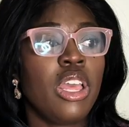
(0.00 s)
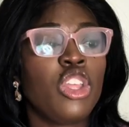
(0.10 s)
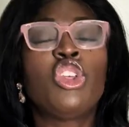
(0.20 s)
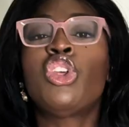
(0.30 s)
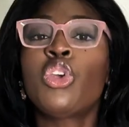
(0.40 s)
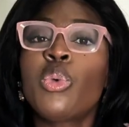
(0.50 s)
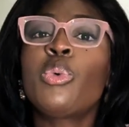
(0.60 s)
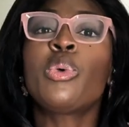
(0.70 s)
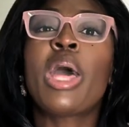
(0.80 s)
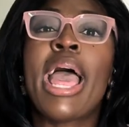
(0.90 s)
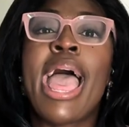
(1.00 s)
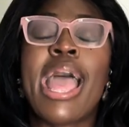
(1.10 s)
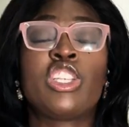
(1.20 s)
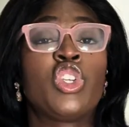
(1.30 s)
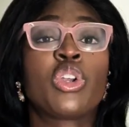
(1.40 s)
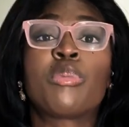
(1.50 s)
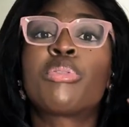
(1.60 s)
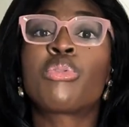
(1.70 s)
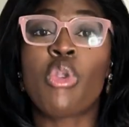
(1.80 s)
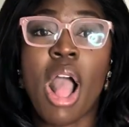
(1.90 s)
you at your
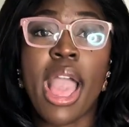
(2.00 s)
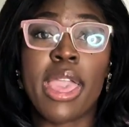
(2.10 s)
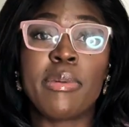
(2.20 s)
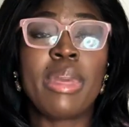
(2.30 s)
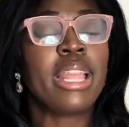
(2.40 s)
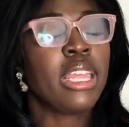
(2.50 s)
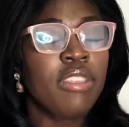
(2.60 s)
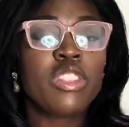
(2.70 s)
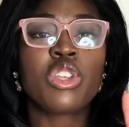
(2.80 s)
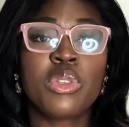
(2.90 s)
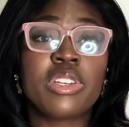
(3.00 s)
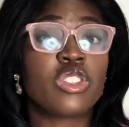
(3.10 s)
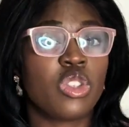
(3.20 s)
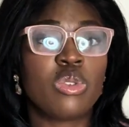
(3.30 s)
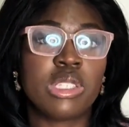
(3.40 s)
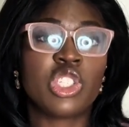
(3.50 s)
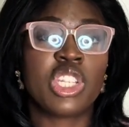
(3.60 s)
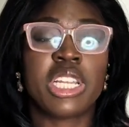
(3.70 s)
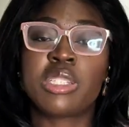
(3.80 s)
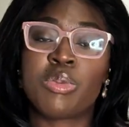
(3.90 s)
prime, and even though there's no such
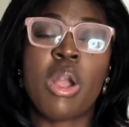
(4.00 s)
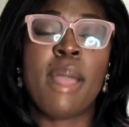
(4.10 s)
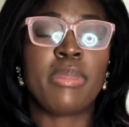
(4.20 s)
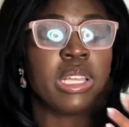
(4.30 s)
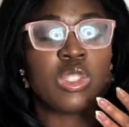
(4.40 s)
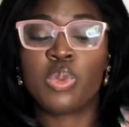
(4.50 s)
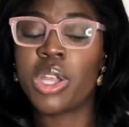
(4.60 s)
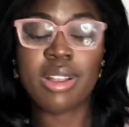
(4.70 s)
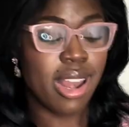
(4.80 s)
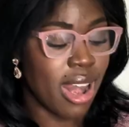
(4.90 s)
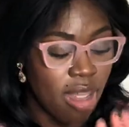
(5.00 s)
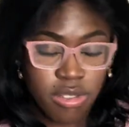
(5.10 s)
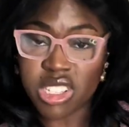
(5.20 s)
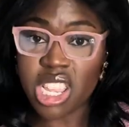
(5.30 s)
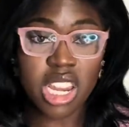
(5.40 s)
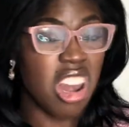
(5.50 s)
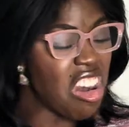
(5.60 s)
thing as prime, because we are never done